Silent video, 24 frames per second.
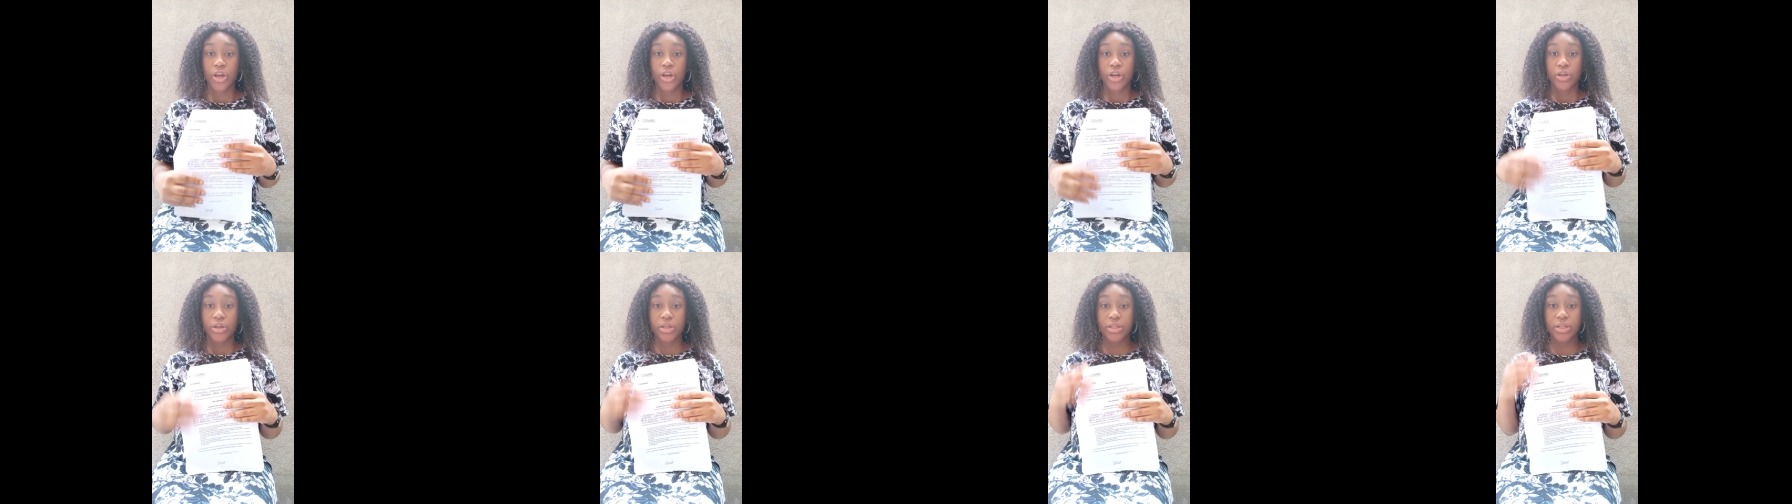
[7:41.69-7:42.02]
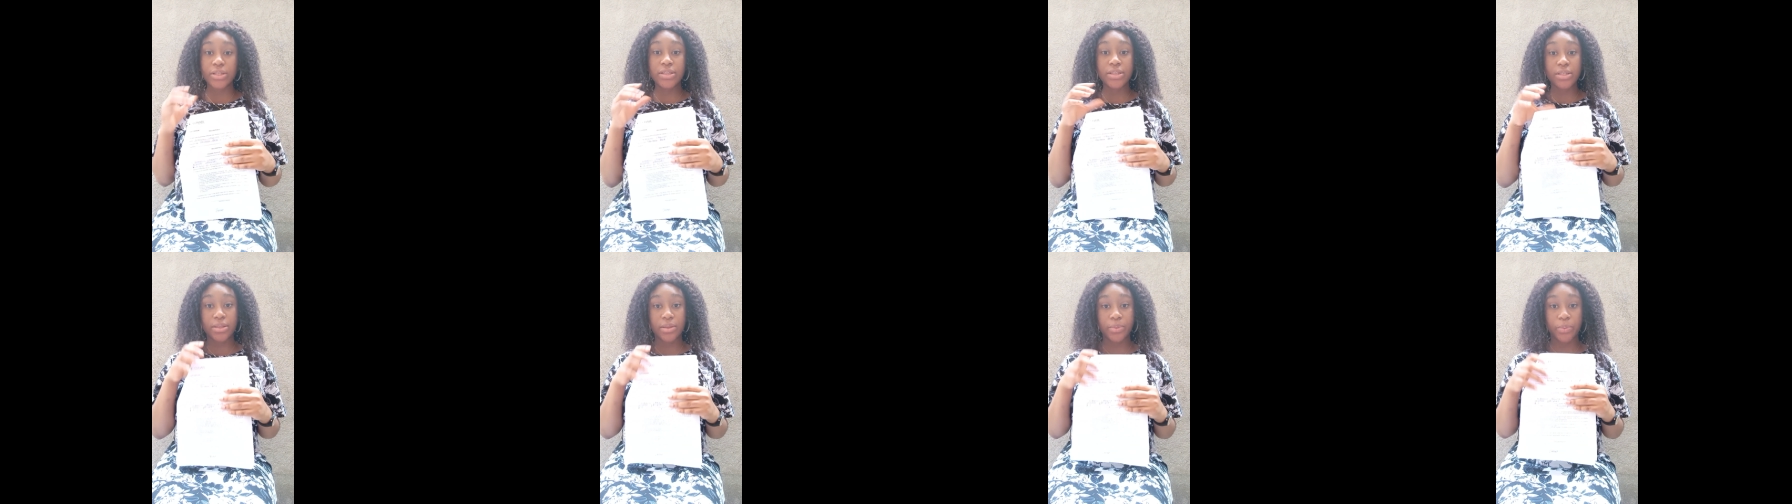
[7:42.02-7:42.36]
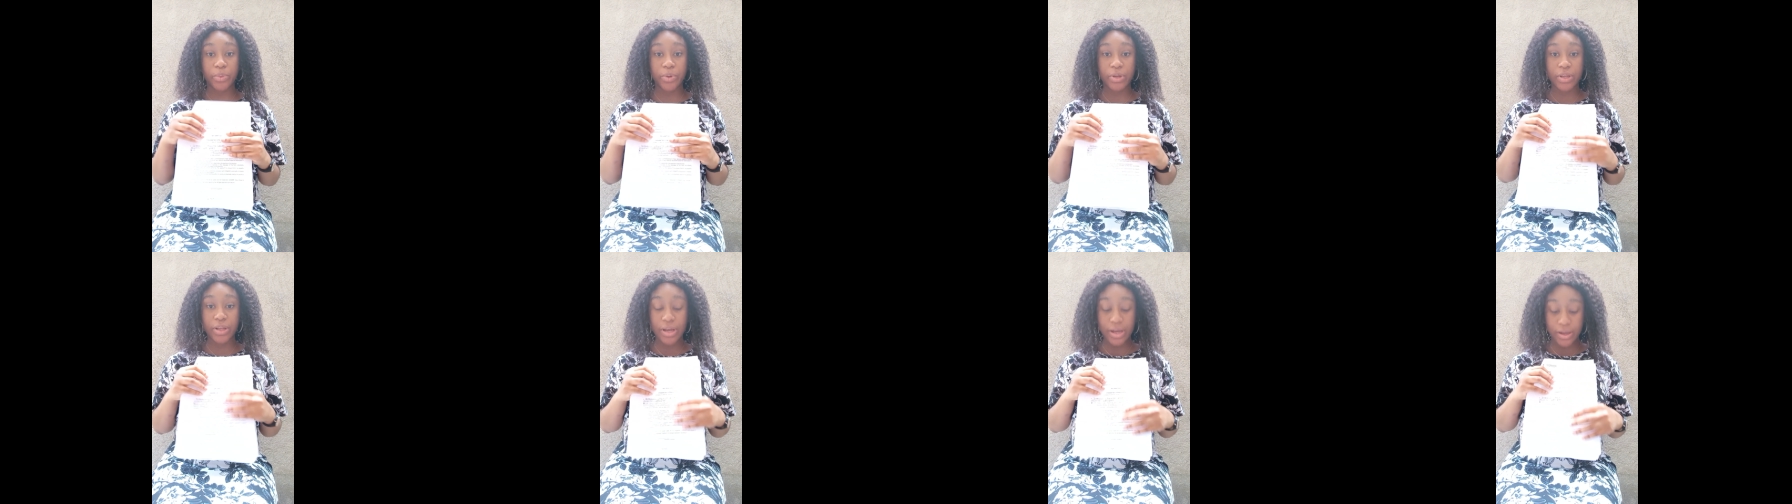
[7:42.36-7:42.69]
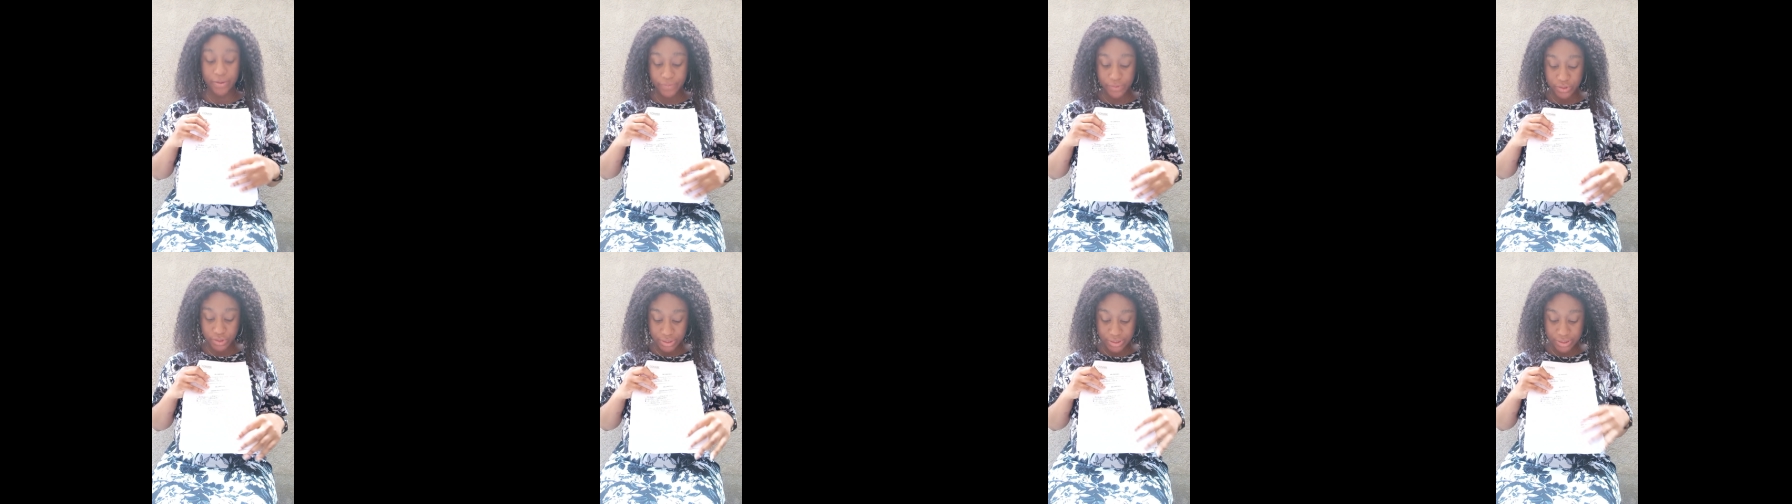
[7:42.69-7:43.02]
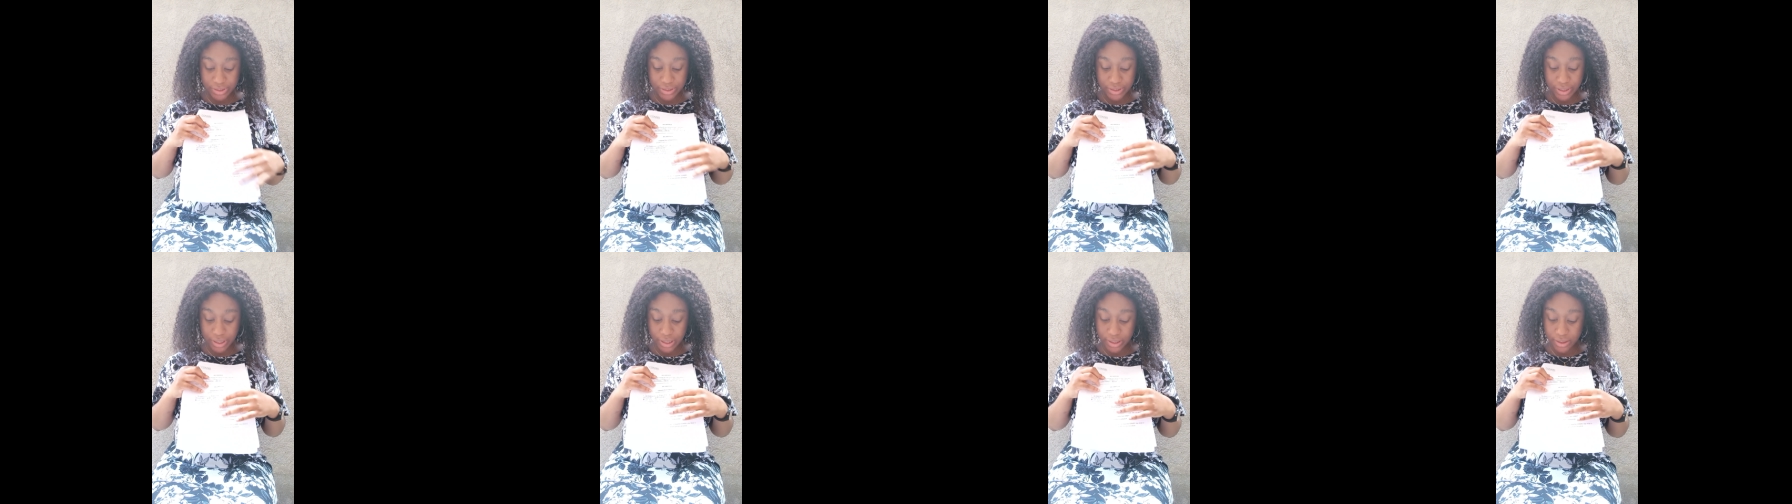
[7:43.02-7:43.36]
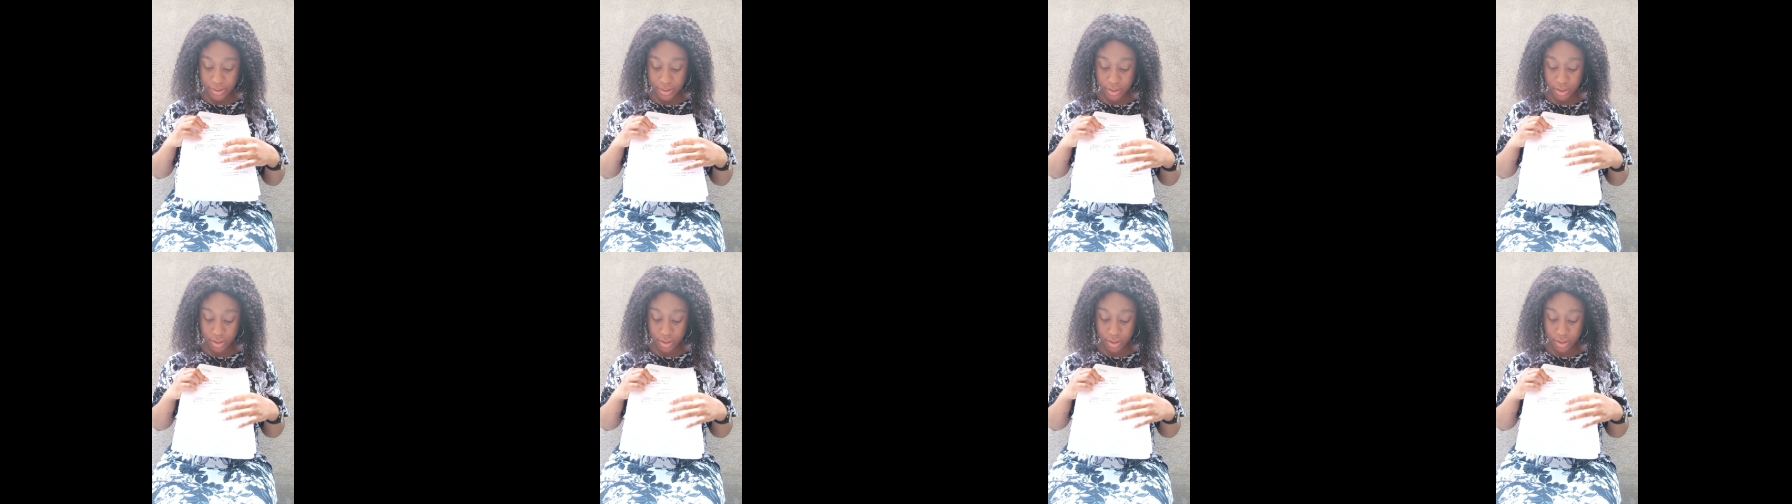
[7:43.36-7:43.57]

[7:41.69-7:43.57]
But this interpreter have to sign